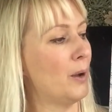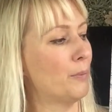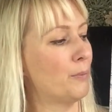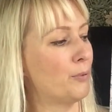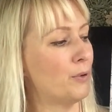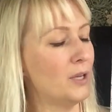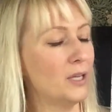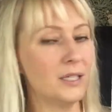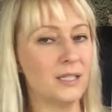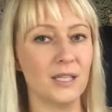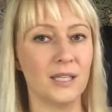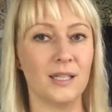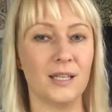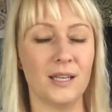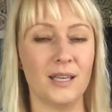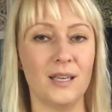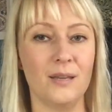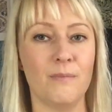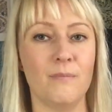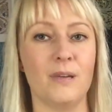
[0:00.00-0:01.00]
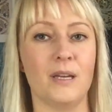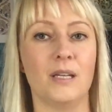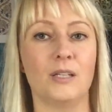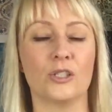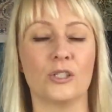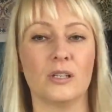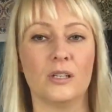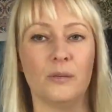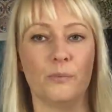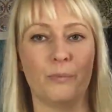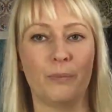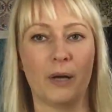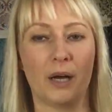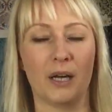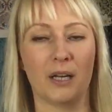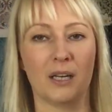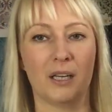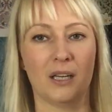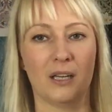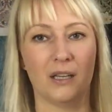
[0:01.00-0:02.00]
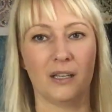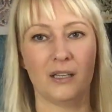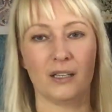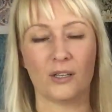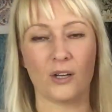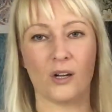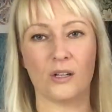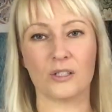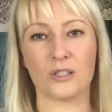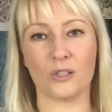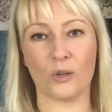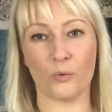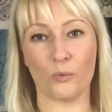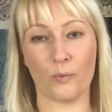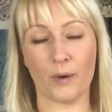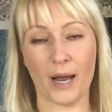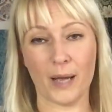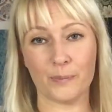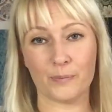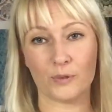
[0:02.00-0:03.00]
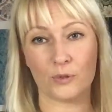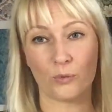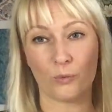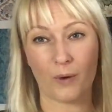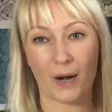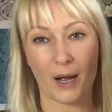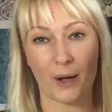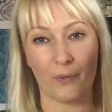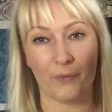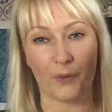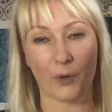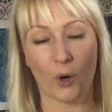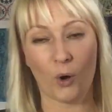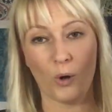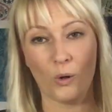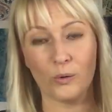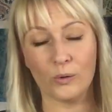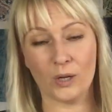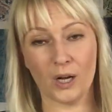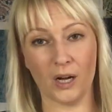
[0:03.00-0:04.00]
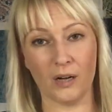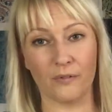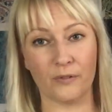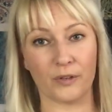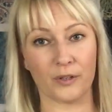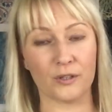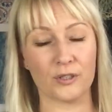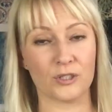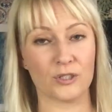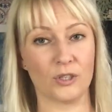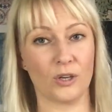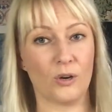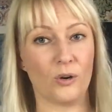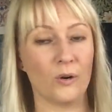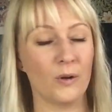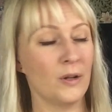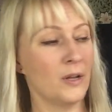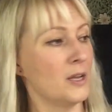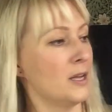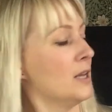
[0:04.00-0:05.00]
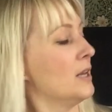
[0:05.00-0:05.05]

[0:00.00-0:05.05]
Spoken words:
printed image, but it also wraps around the whole cover, so